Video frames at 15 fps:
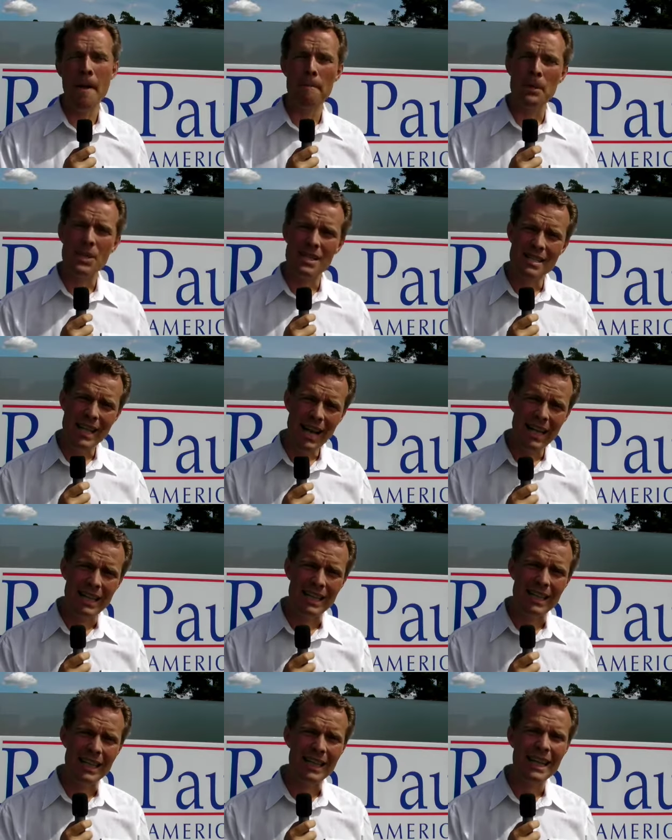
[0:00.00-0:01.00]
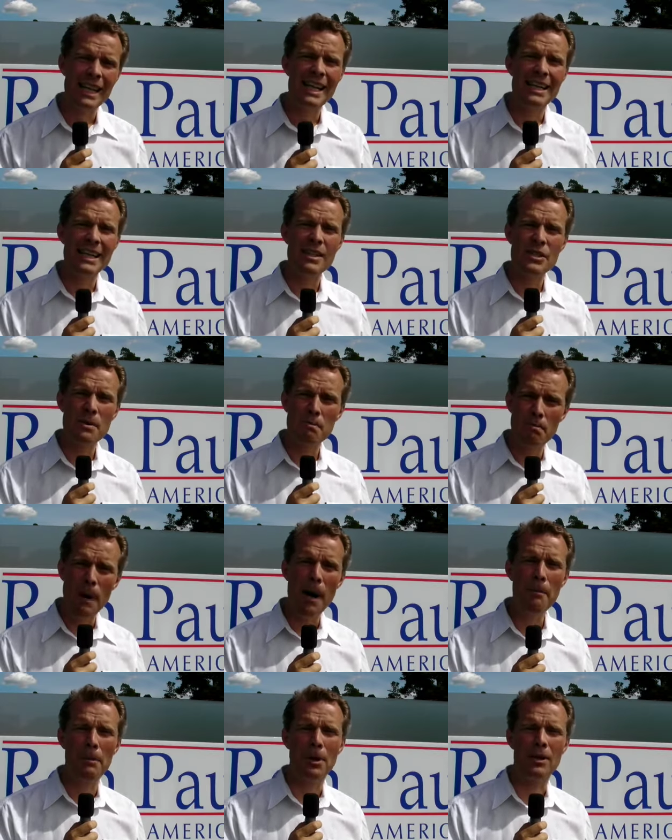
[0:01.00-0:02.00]
But secondly, there's a
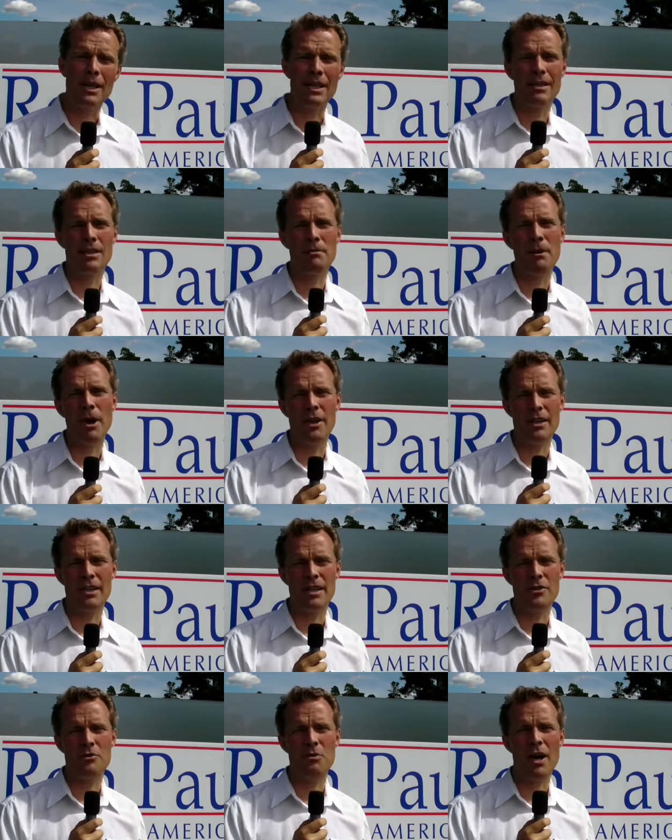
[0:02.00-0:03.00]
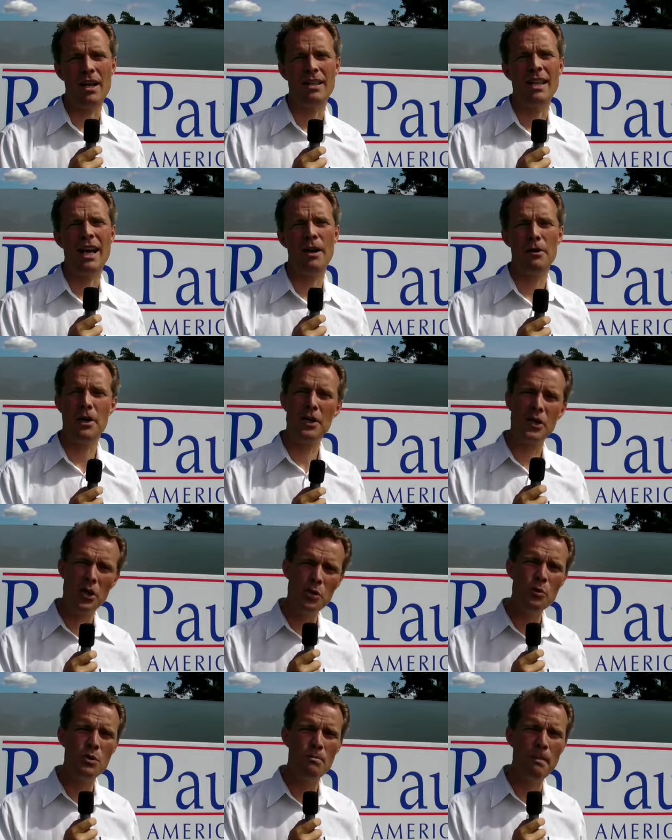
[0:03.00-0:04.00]
bubble in commodities right now, a
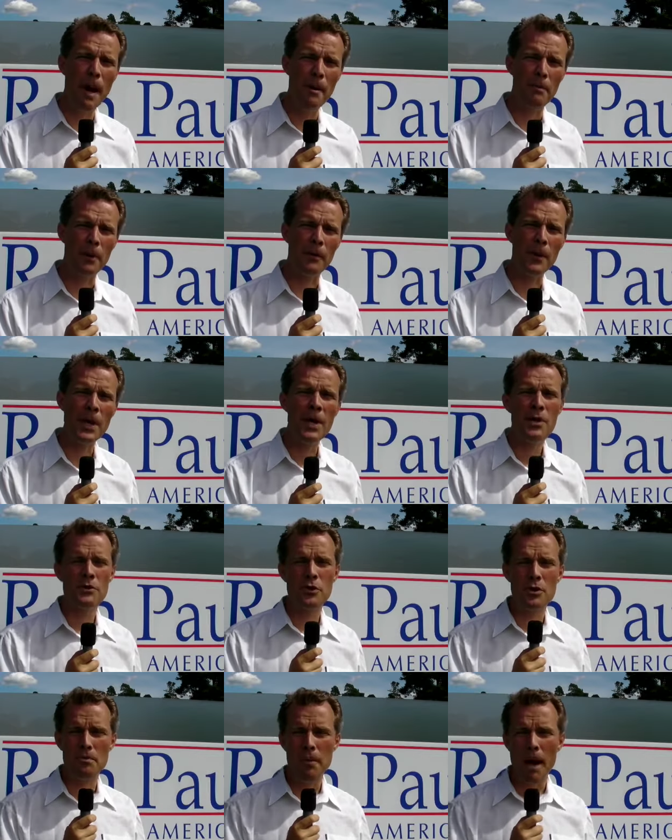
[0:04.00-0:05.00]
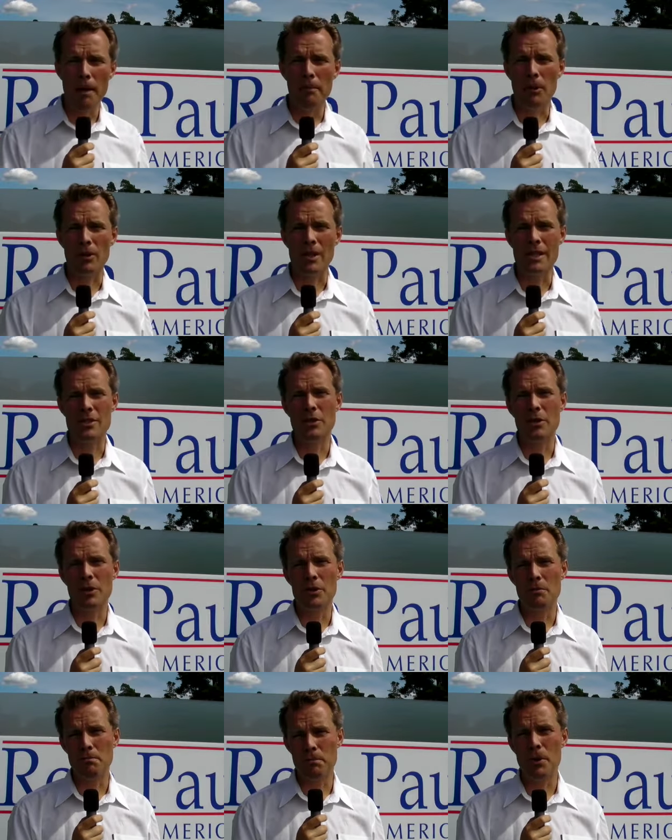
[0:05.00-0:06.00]
huge bubble. So the bubble is going
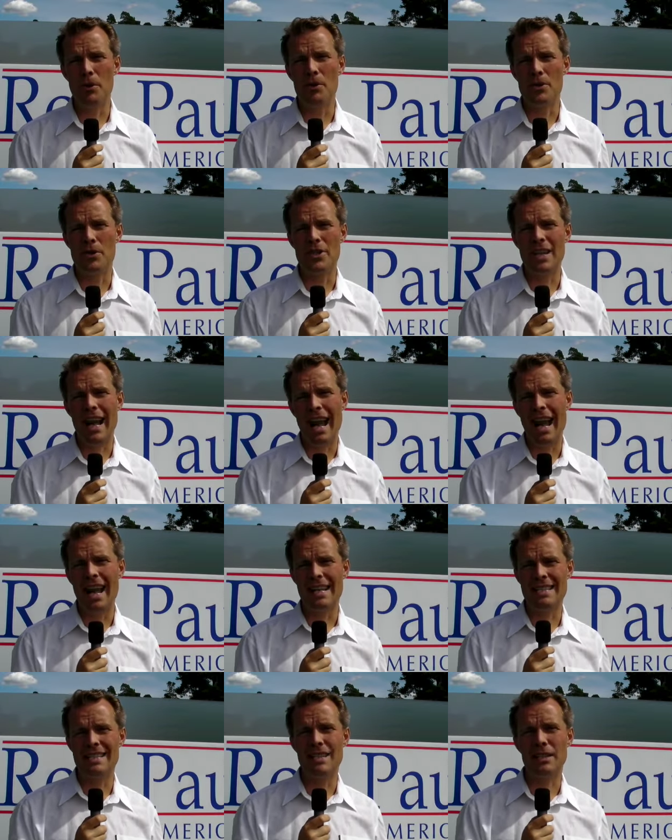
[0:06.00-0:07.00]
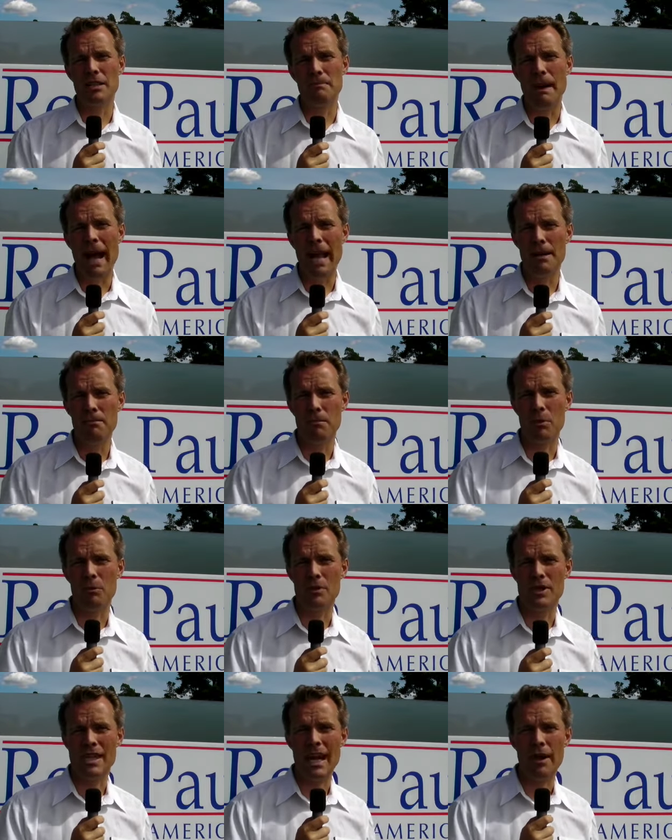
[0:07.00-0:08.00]
to burst as the demand
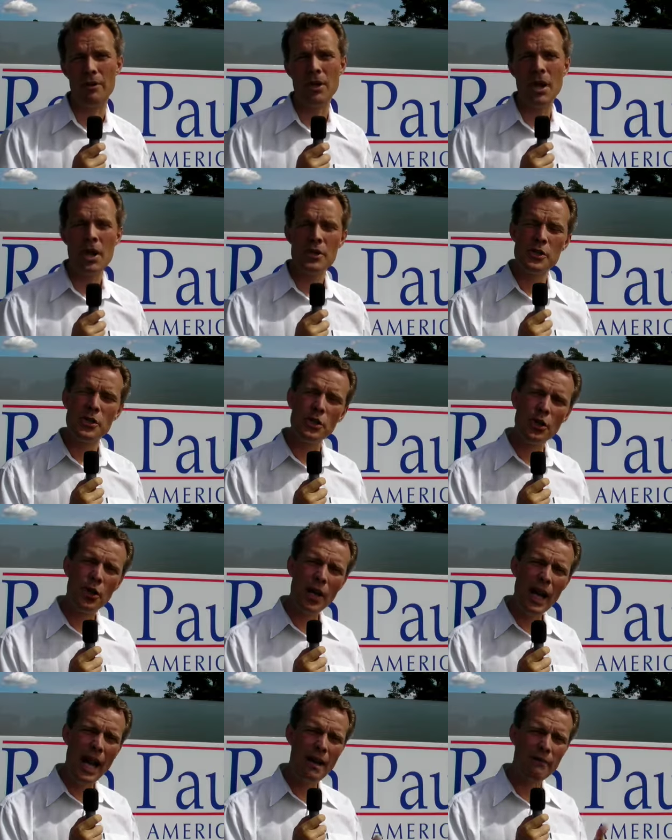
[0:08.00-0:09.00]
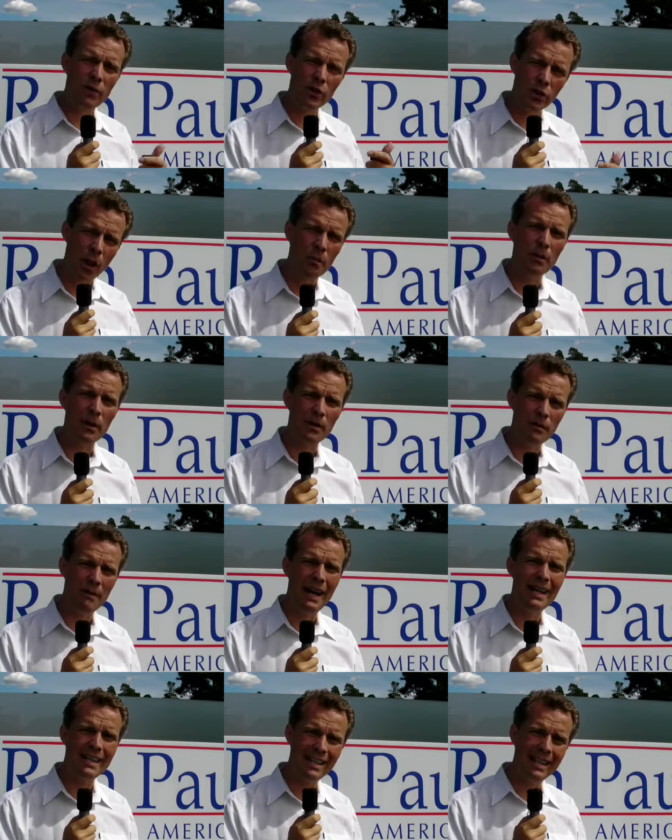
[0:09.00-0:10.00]
pulls out. So you're going to have a double
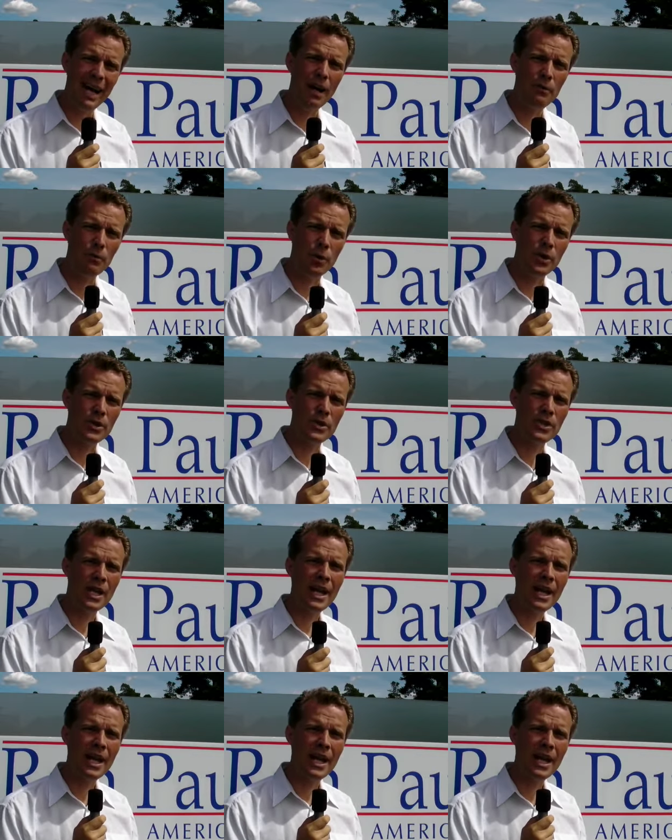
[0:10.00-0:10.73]
effect downwards,